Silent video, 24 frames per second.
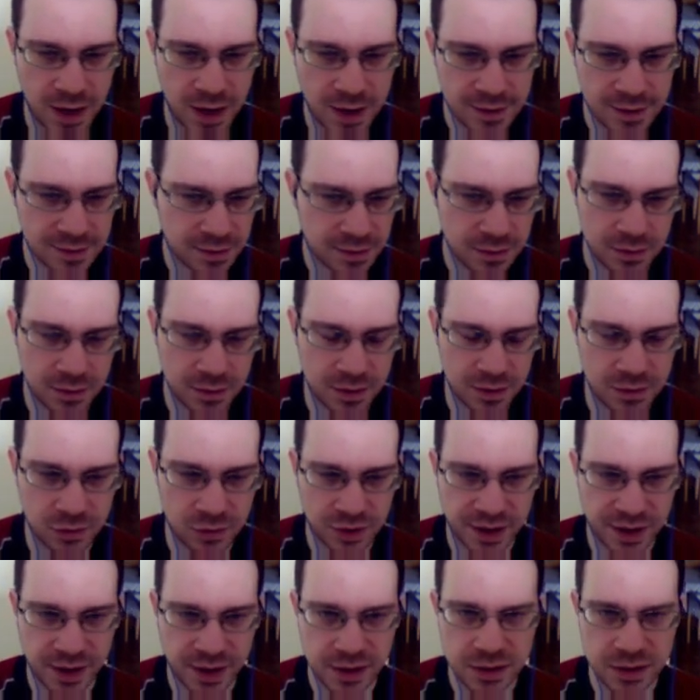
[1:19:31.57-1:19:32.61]
ask. It's
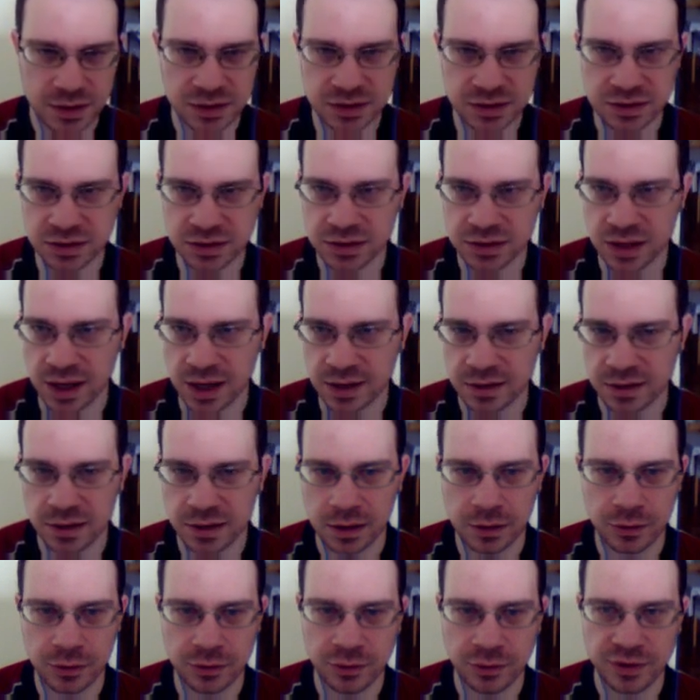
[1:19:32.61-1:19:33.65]
okay.
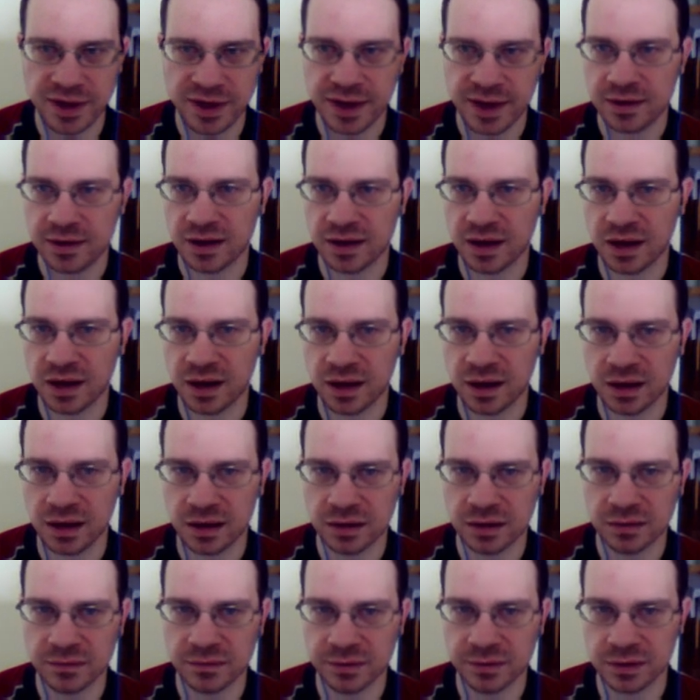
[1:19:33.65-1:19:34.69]
Until you do that,
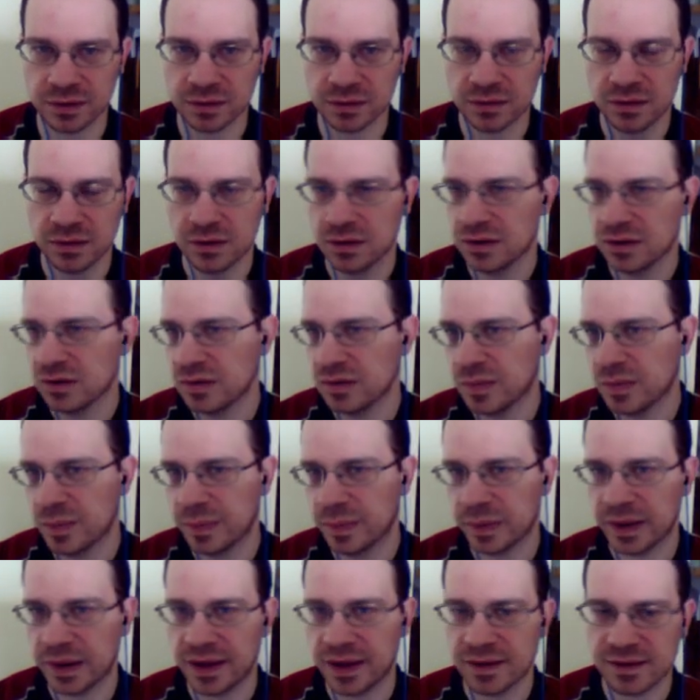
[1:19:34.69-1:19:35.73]
I will
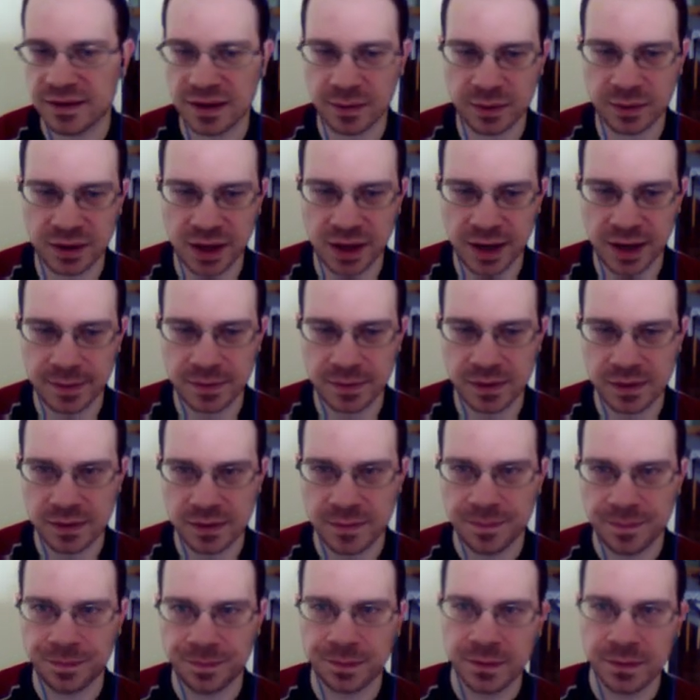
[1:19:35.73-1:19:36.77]
play some
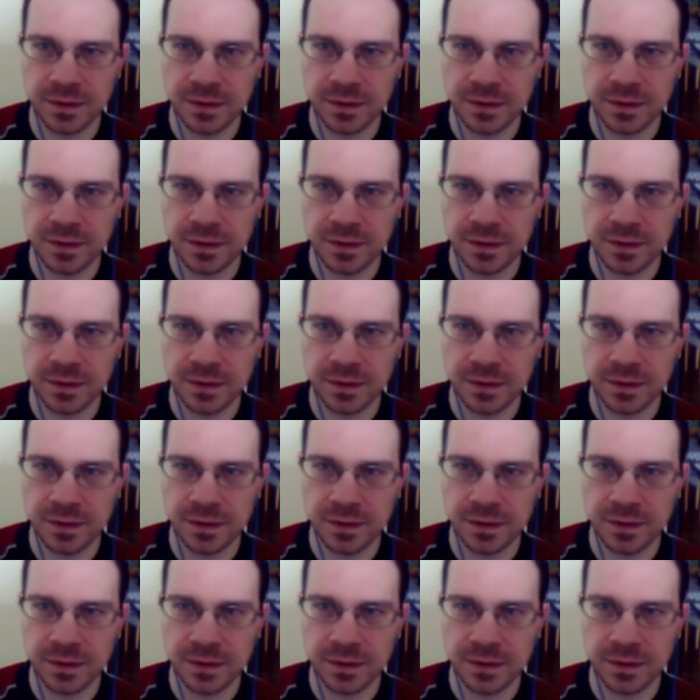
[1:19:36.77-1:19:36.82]
games